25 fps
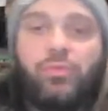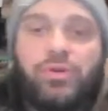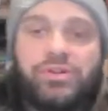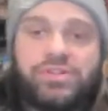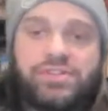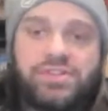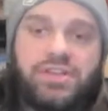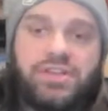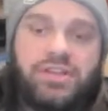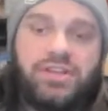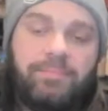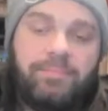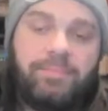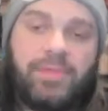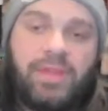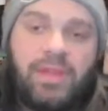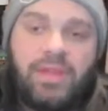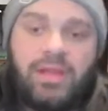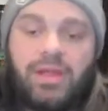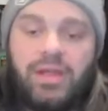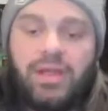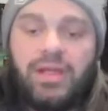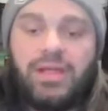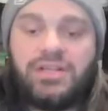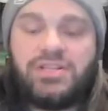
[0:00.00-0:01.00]
whiskey,
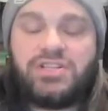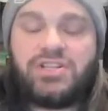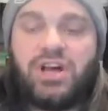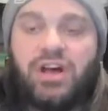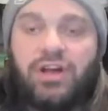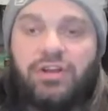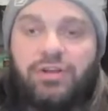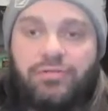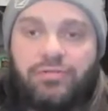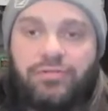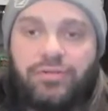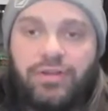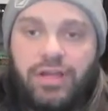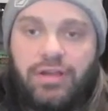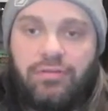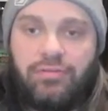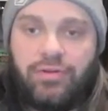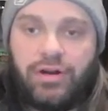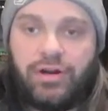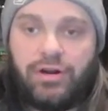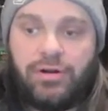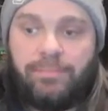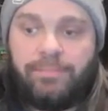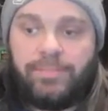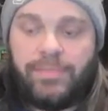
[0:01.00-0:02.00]
ton of
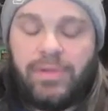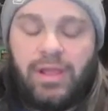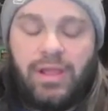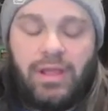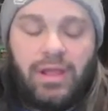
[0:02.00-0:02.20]
flavor.